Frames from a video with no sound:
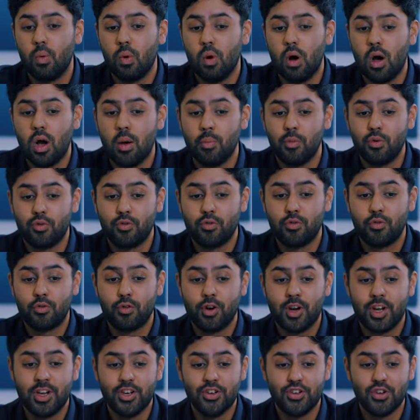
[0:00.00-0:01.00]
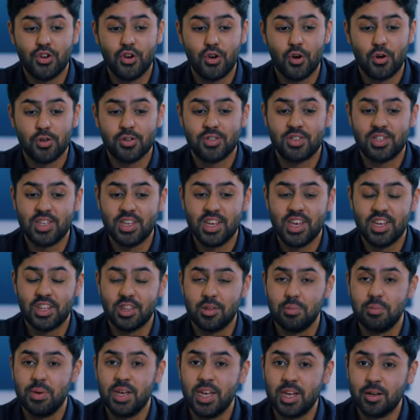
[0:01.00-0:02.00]
I'm afraid you're not seeing
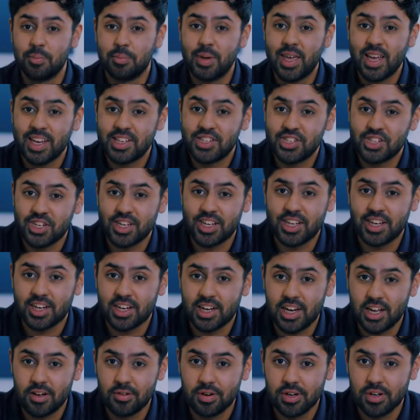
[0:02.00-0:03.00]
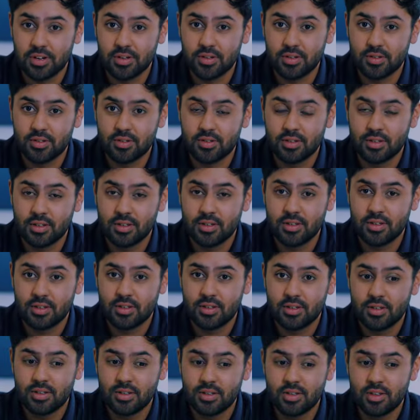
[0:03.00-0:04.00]
the big picture here, Claudio.
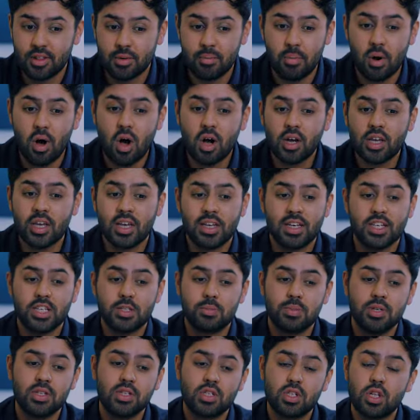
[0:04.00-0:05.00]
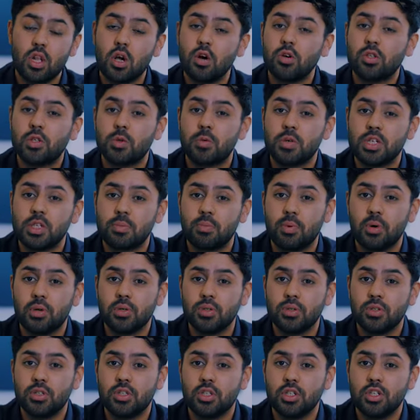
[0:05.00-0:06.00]
The market has been slow to
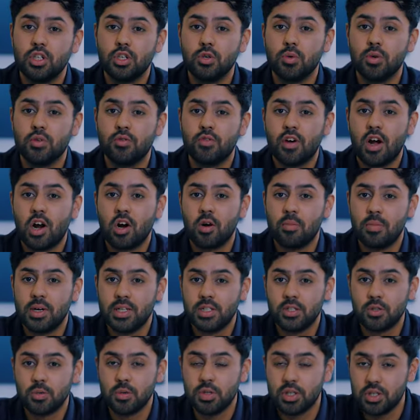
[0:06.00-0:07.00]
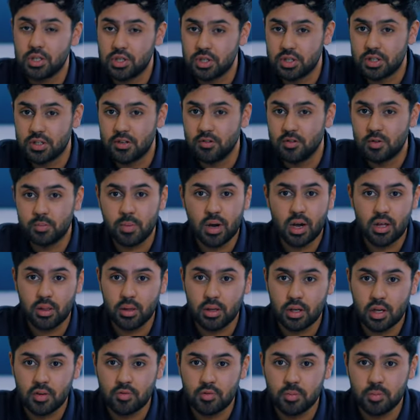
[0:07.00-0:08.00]
respond to new environmental initiatives by the
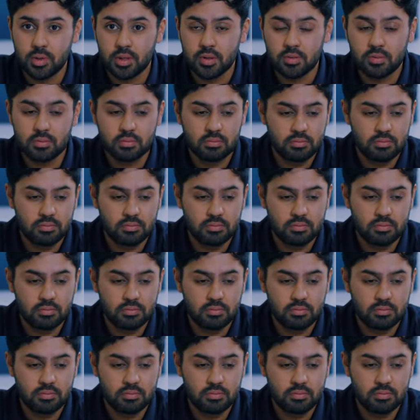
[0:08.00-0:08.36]
government.